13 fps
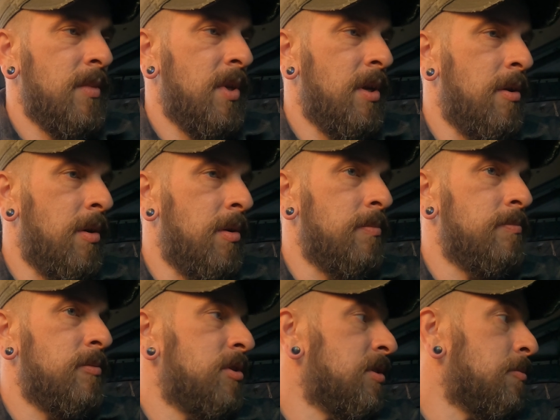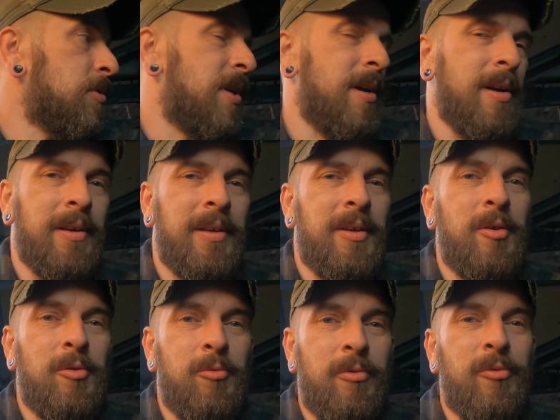Because I mean, I
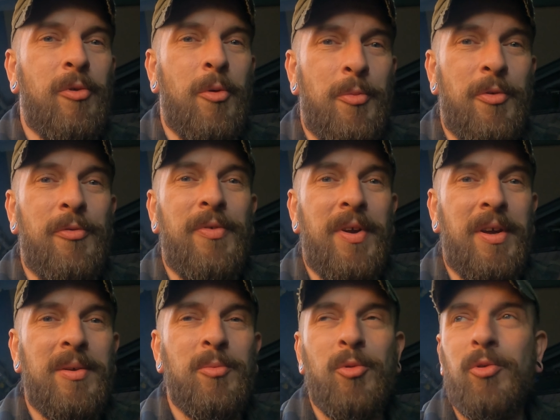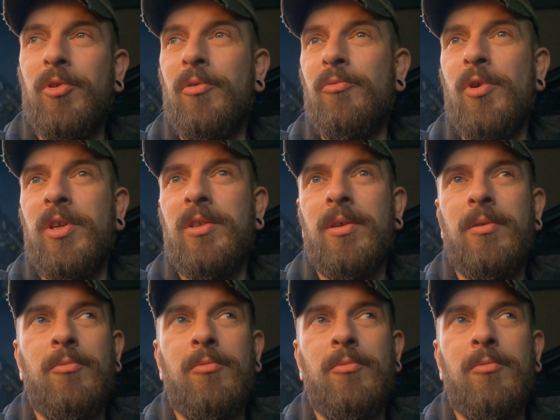reckon you've dropped a fair amount of weight,